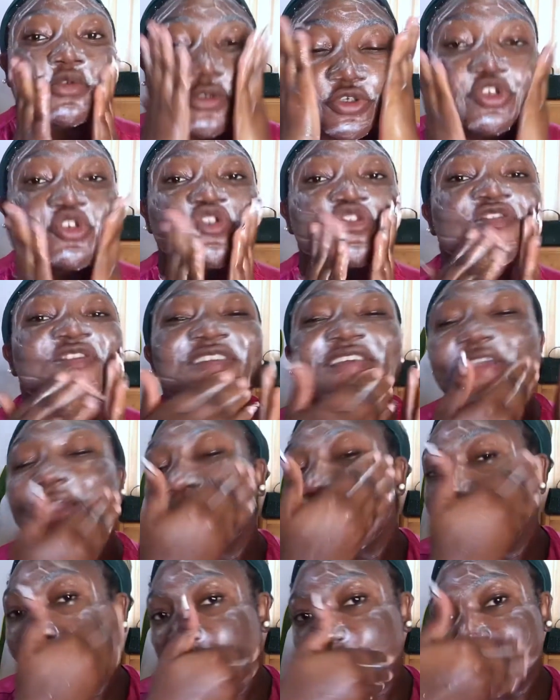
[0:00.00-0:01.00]
Usually
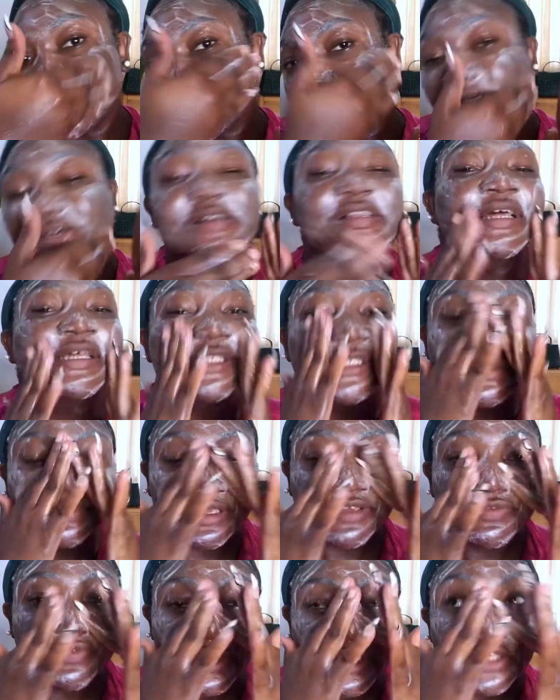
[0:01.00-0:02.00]
I would cleanse my
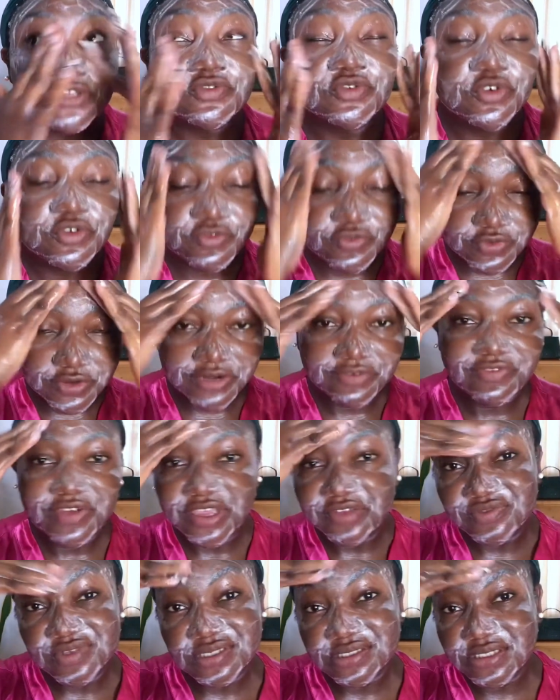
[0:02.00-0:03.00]
face for
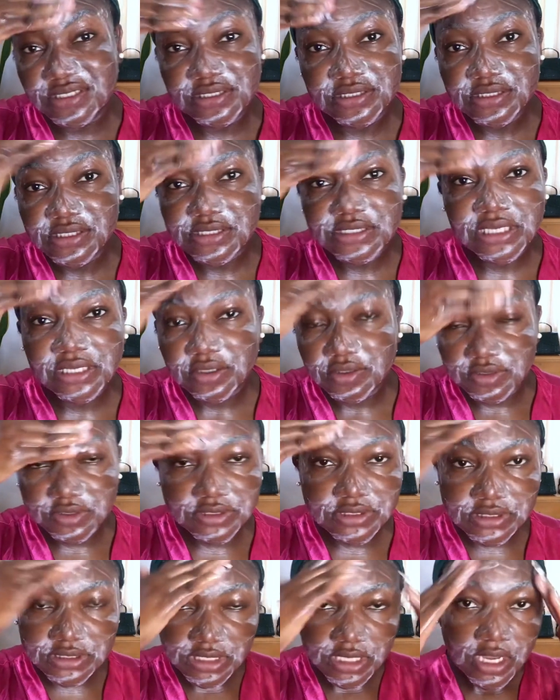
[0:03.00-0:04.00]
45 to 60
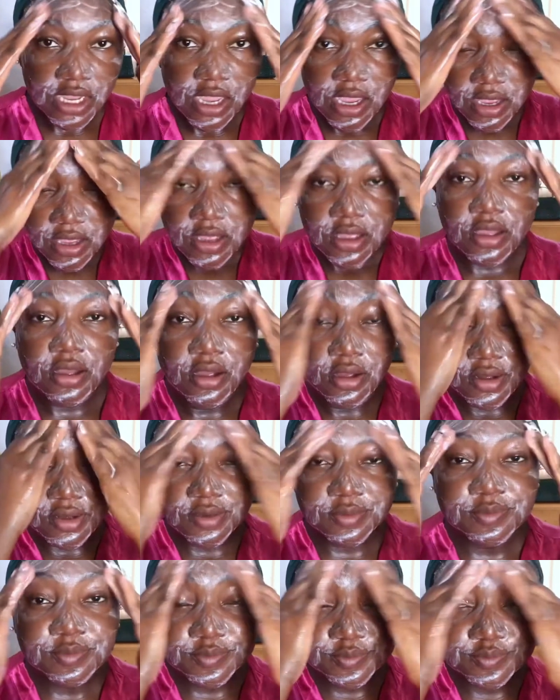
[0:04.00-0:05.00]
seconds.
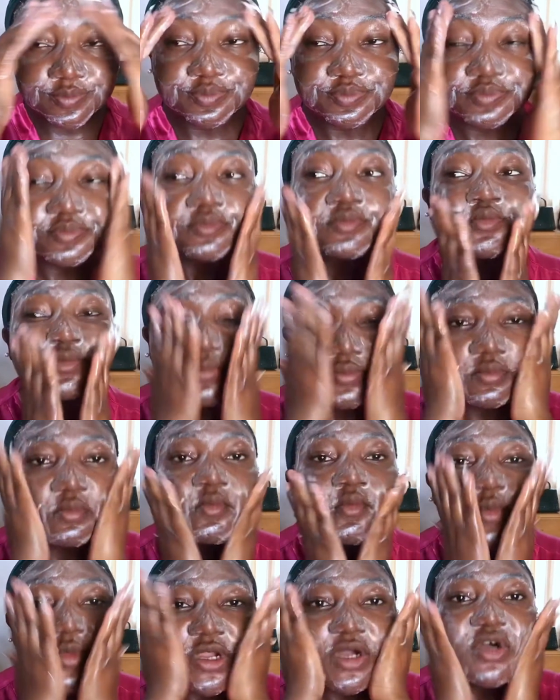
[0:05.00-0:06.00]
On
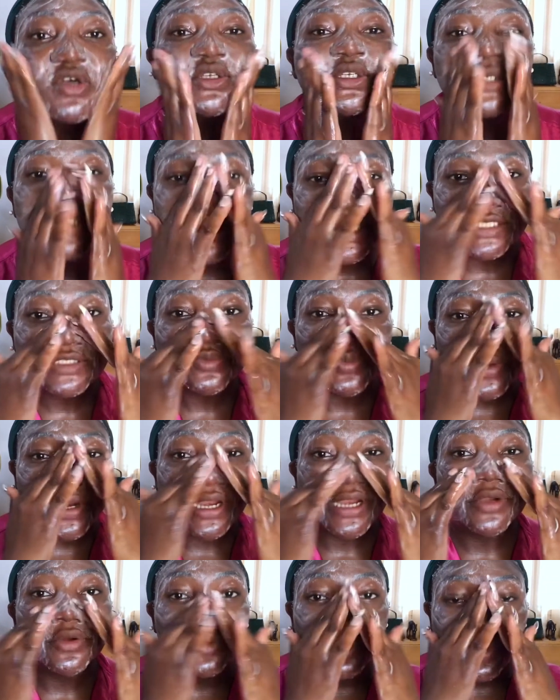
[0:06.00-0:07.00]
days where
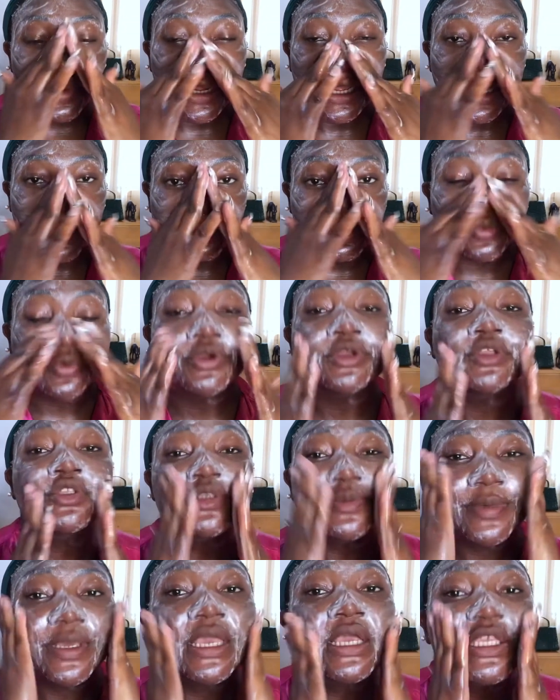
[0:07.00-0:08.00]
I know I'm going to
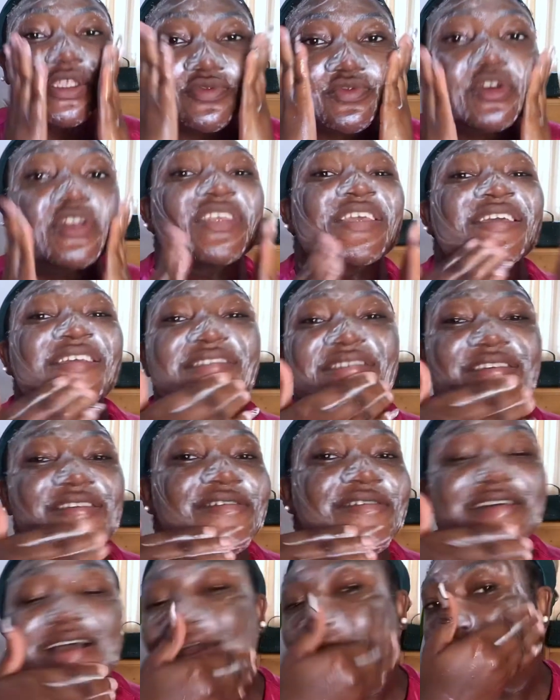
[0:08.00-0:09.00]
be
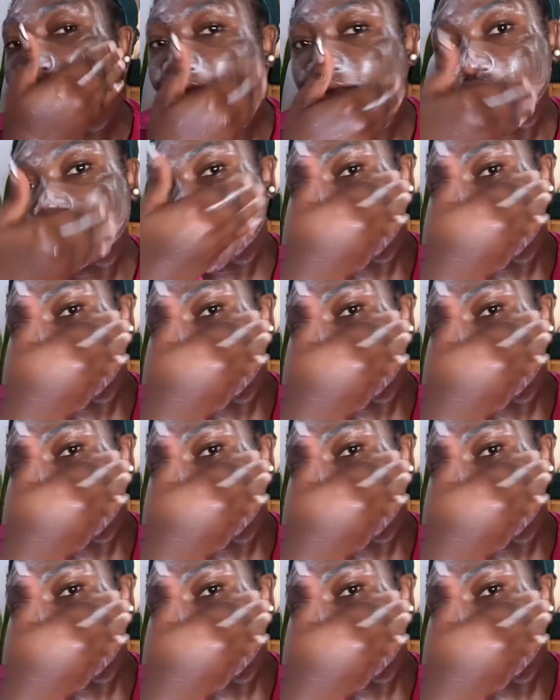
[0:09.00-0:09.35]
exfoliating, I don't do